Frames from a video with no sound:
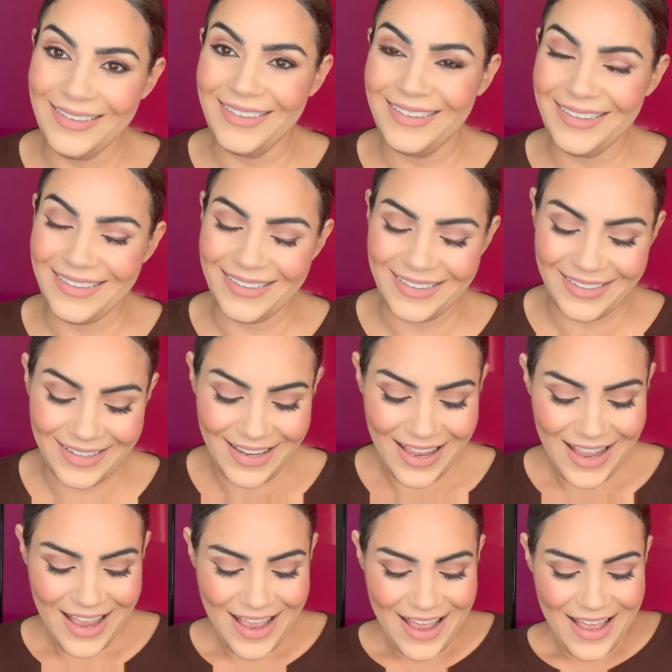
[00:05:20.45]

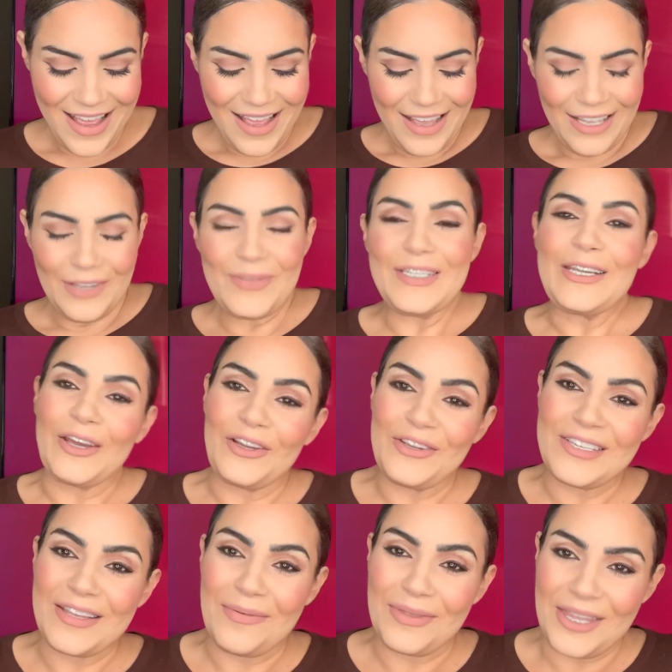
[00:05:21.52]
Let me tell you
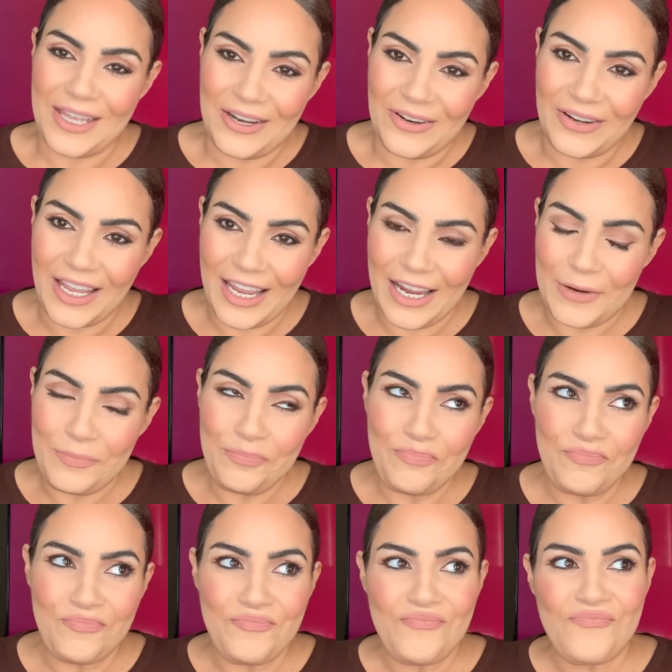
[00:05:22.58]
something, okay?
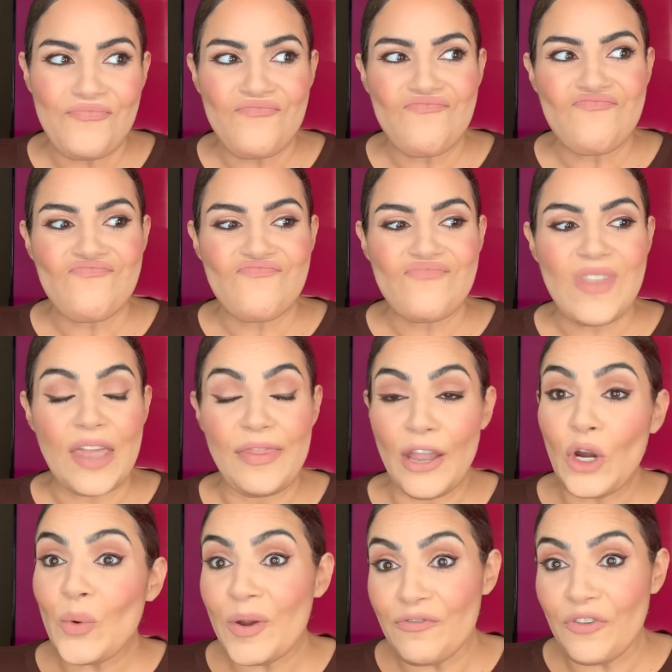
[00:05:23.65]
They're
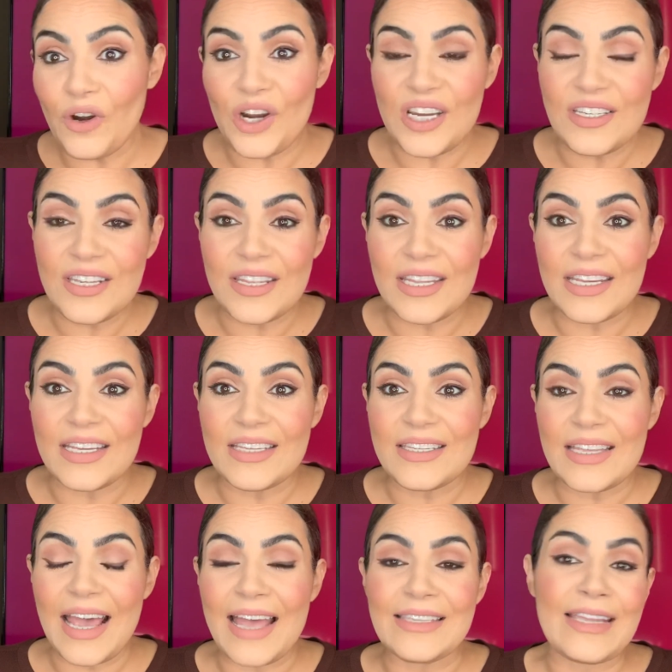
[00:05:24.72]
referring to this
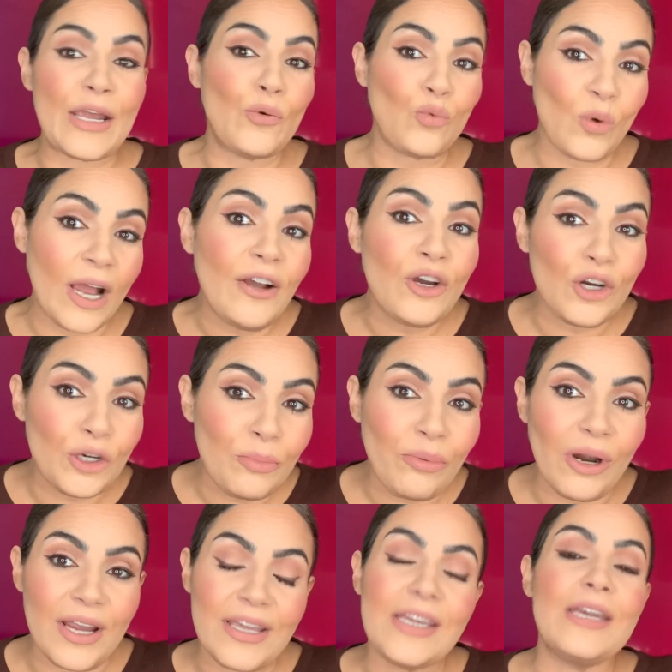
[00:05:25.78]
as a
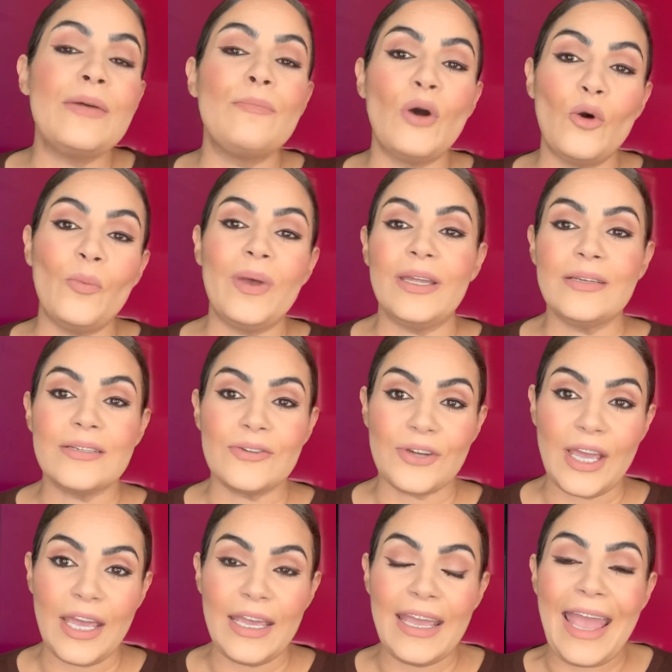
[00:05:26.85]
record-breaking moment,
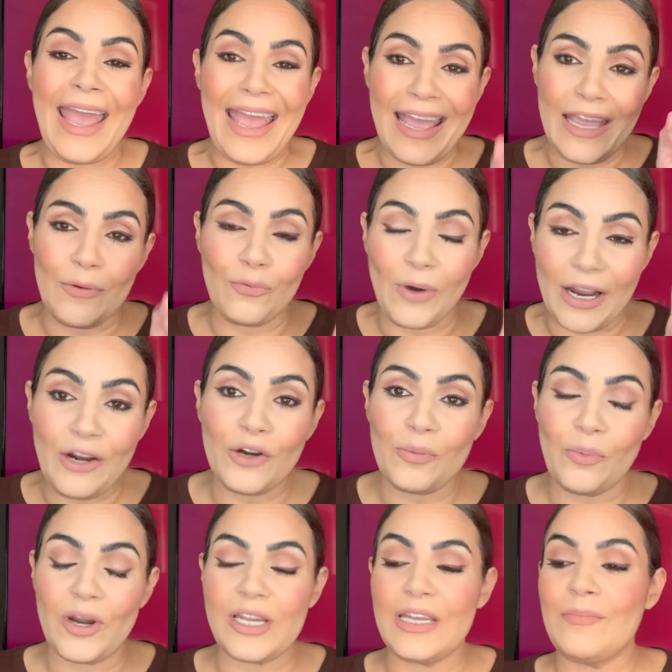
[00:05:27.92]
okay? A
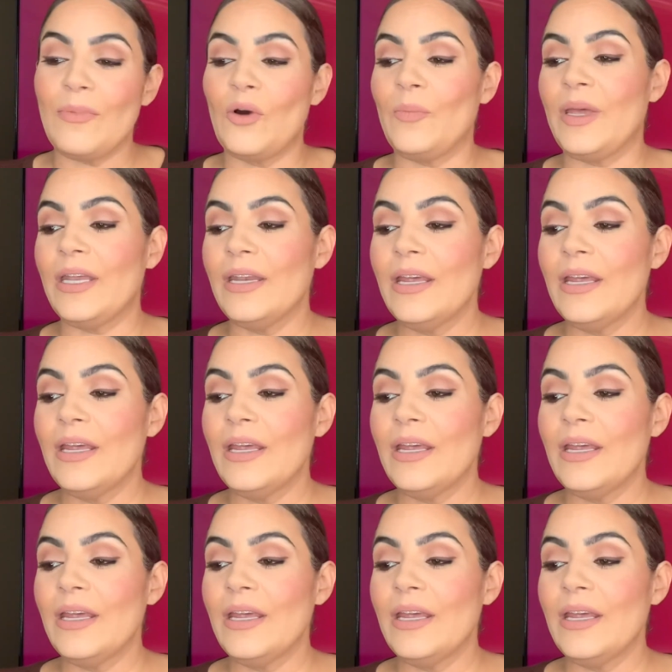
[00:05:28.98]
record-breaking moment.